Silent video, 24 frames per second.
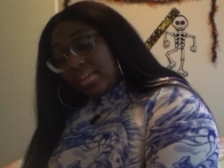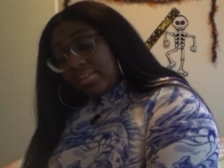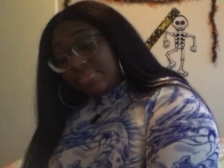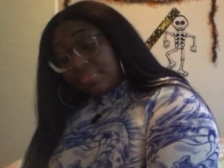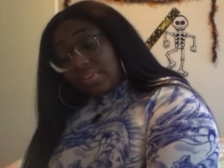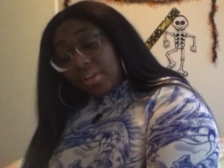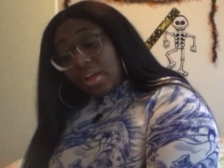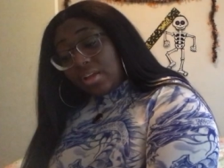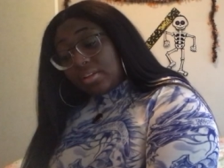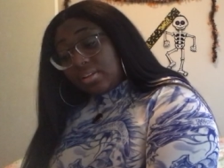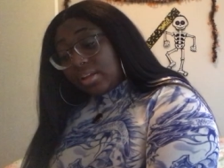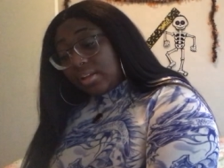If
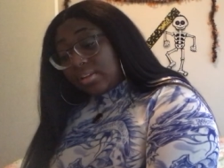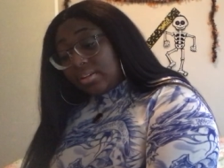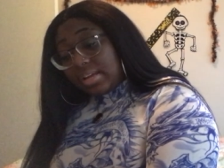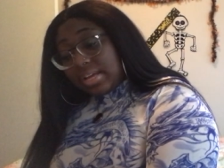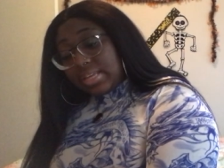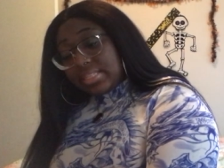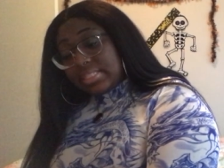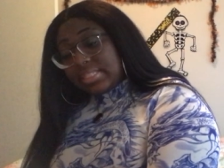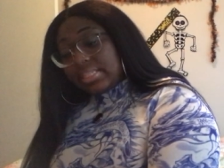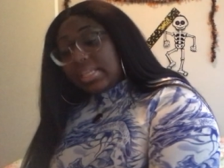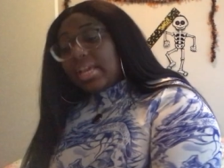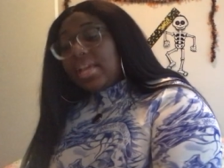y'all are
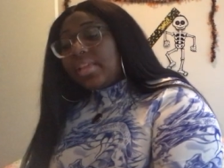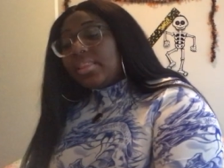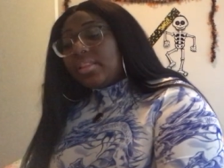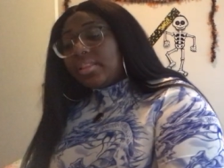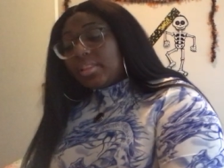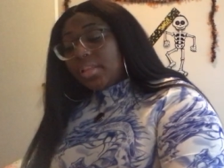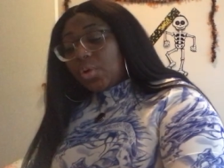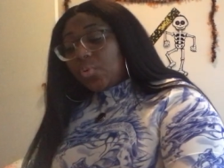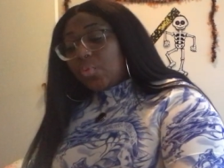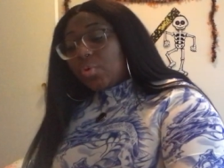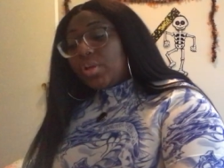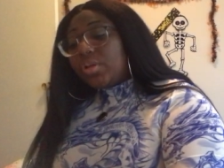not together,
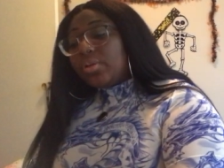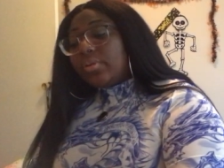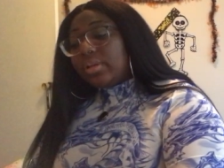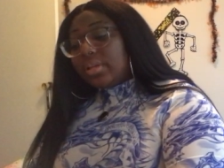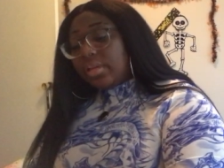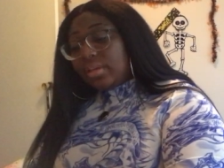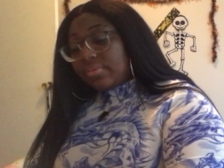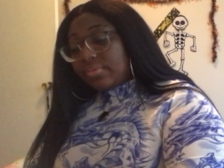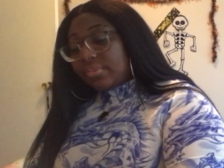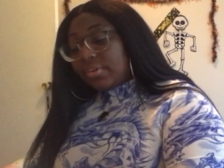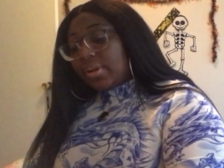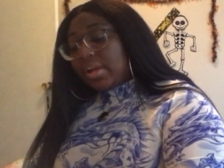they're
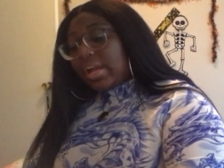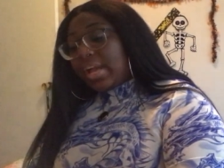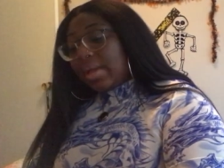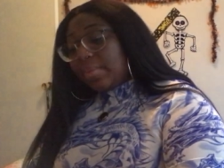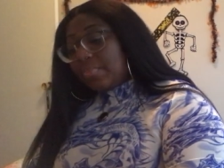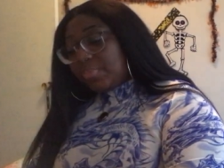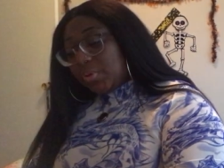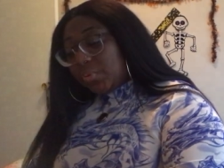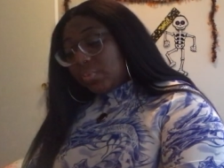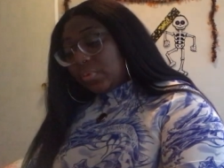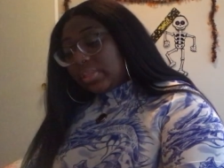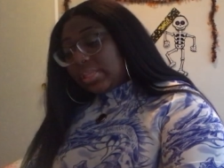wondering if you're
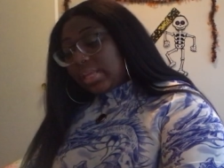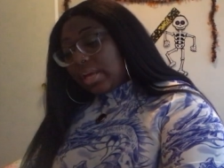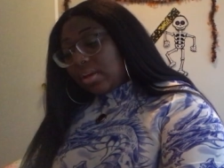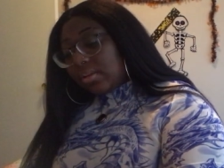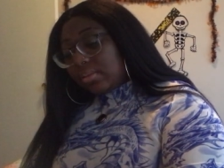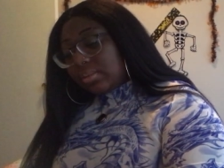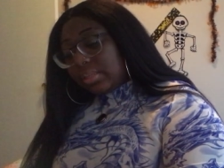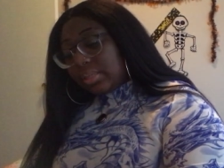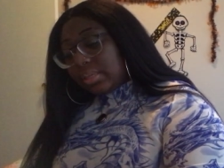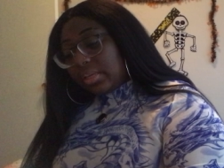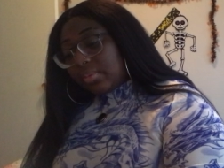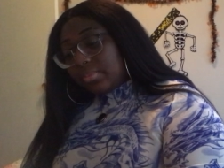happy
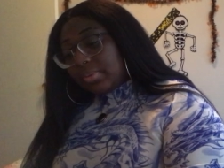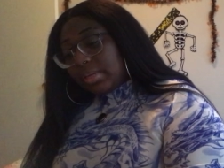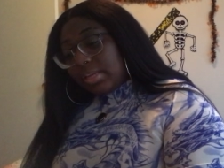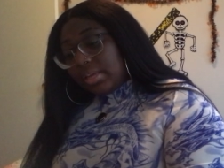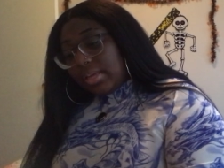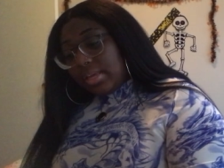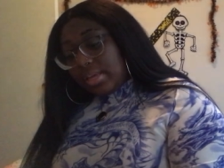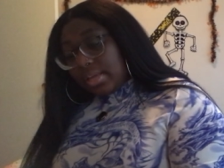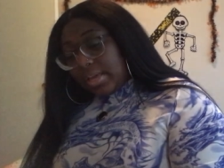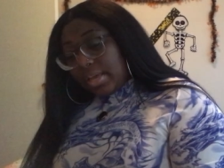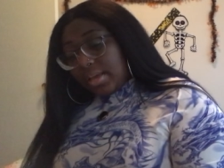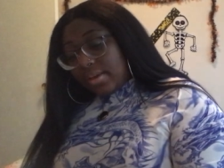without them.
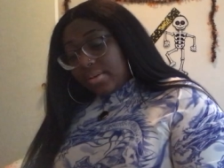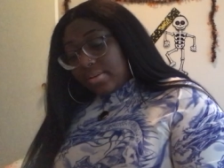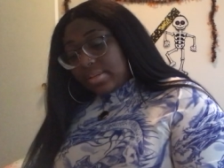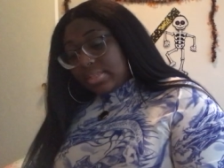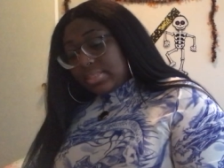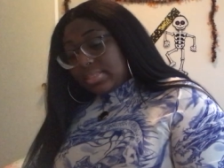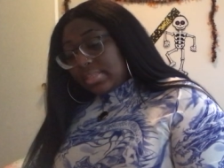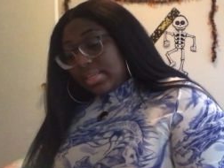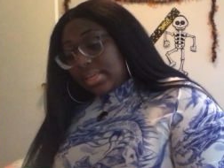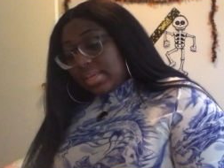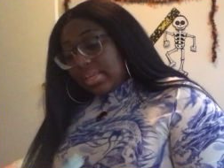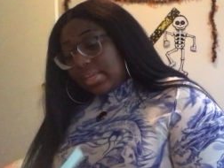
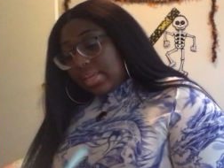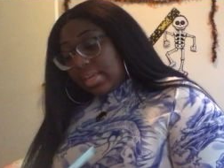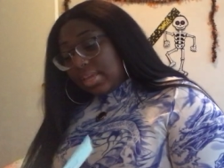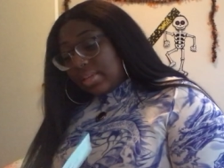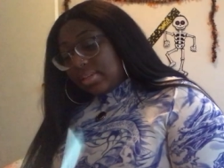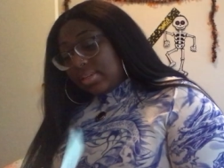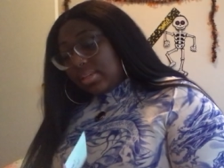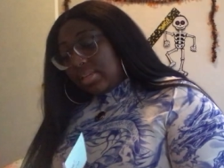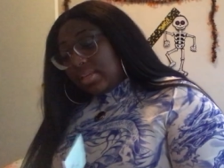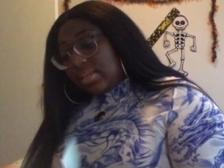Aries said candy